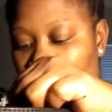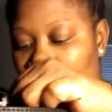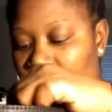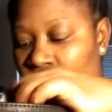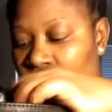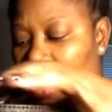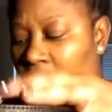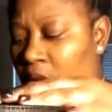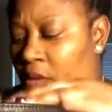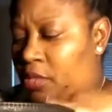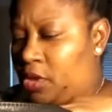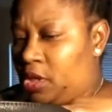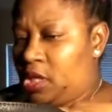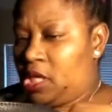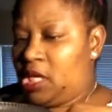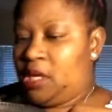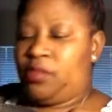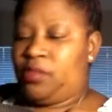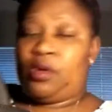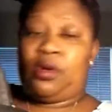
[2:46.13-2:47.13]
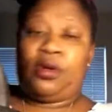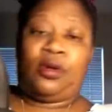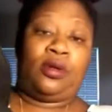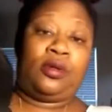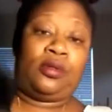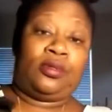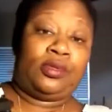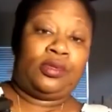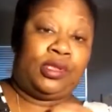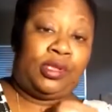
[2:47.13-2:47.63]
So I don't want to keep
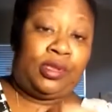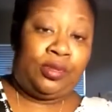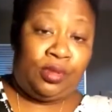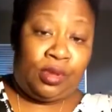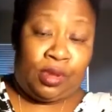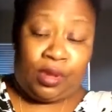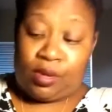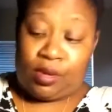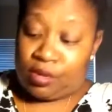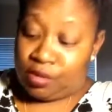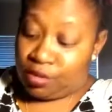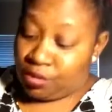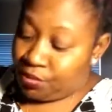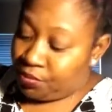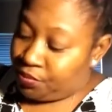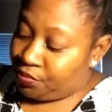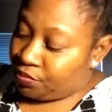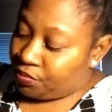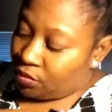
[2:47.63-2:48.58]
y'all too long.